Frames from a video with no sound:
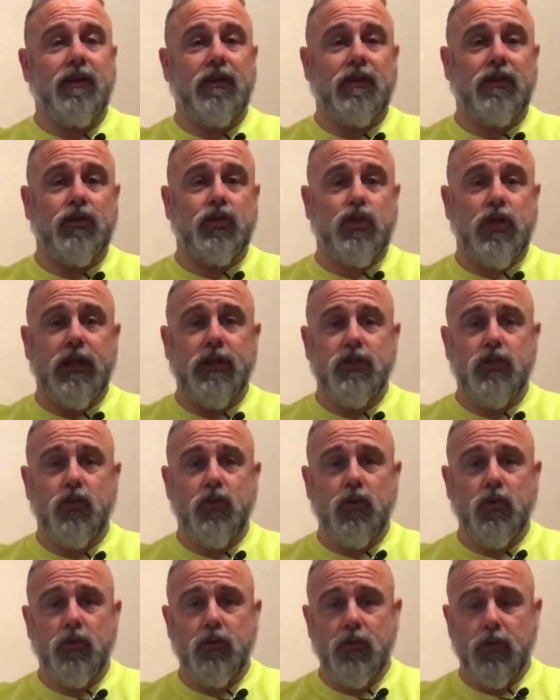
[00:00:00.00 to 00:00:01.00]

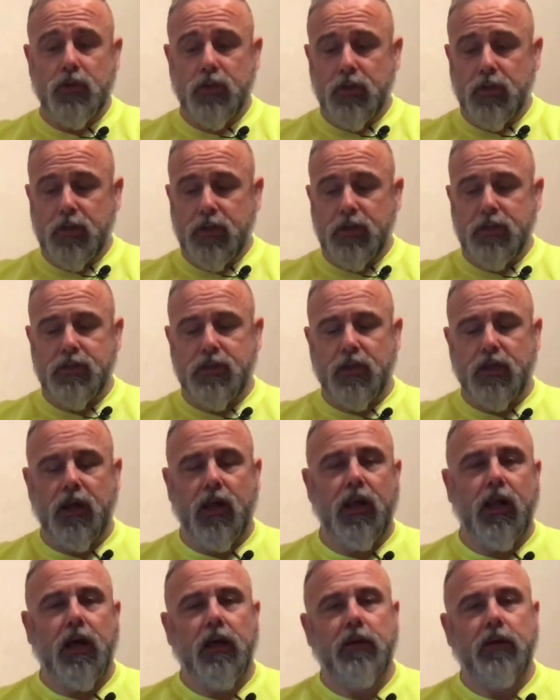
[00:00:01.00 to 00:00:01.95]
chainsaw is the colour.